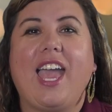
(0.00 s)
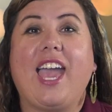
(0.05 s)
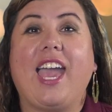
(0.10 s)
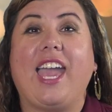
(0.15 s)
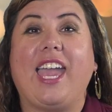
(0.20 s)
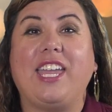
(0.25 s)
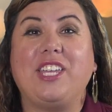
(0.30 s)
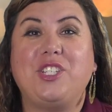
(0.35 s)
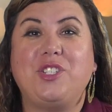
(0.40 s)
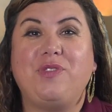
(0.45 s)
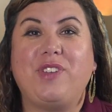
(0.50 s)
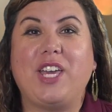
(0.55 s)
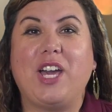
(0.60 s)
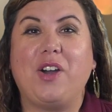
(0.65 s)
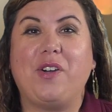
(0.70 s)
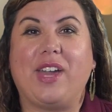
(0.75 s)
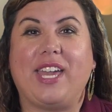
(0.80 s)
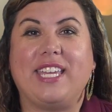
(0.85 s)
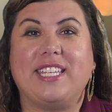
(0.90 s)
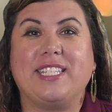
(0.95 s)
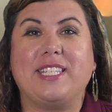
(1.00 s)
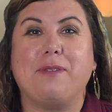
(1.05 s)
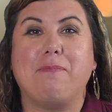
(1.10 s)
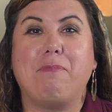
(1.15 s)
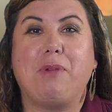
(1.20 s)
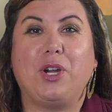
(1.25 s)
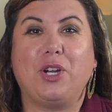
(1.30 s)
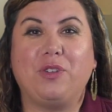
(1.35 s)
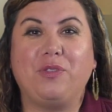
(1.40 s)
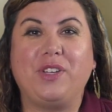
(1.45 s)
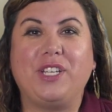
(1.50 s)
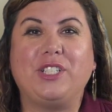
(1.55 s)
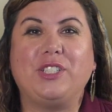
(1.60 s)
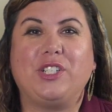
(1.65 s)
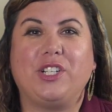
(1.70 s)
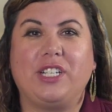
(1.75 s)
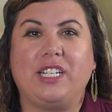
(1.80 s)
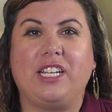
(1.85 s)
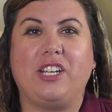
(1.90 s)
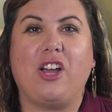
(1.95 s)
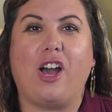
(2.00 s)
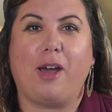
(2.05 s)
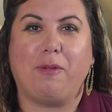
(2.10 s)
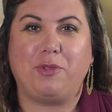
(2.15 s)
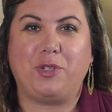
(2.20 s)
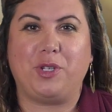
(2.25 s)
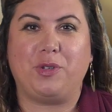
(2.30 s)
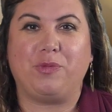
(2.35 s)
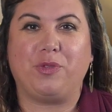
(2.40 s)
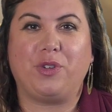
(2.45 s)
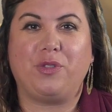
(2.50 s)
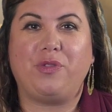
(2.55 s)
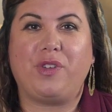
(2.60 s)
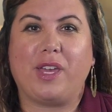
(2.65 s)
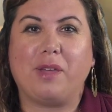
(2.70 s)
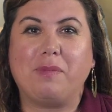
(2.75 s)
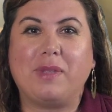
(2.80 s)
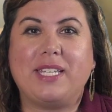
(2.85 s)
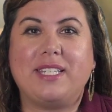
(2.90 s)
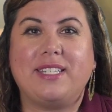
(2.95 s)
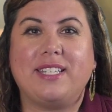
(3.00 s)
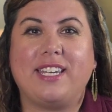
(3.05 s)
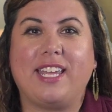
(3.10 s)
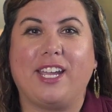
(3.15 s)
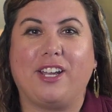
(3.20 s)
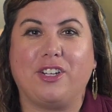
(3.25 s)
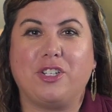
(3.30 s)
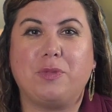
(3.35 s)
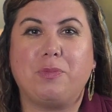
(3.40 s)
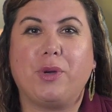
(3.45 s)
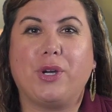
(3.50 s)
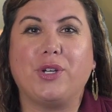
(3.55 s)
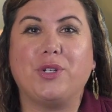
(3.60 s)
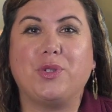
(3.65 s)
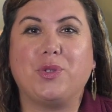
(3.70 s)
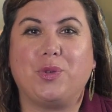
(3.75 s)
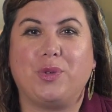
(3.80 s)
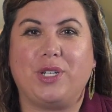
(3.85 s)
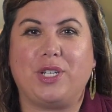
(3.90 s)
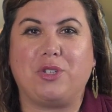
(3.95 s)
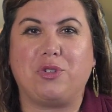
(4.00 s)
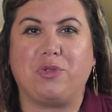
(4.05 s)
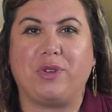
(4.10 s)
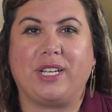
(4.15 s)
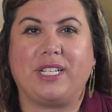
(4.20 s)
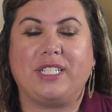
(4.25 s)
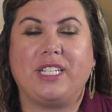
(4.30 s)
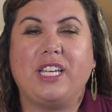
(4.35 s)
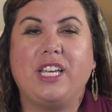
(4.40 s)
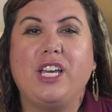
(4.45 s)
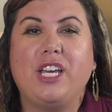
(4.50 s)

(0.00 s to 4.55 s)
HVLA is the perfect learning option for families in Harrisburg School District